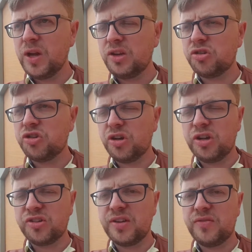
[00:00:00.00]
radio
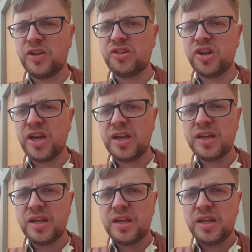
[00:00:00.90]
journalist and
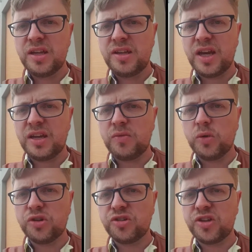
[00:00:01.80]
VJ that
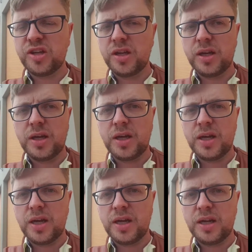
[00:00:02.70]
was
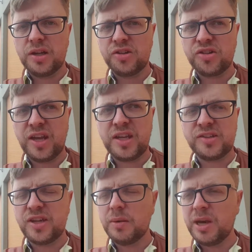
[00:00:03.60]

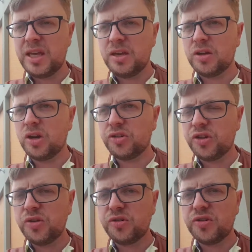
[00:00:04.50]
saying to them, hey, you can
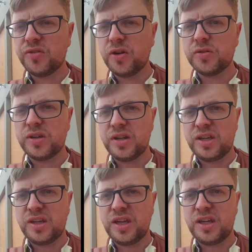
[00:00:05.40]
also use your phone,
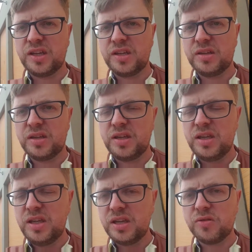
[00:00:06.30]
and they
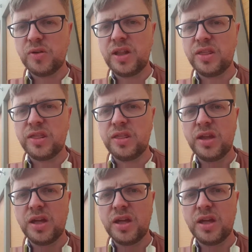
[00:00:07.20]
didn't really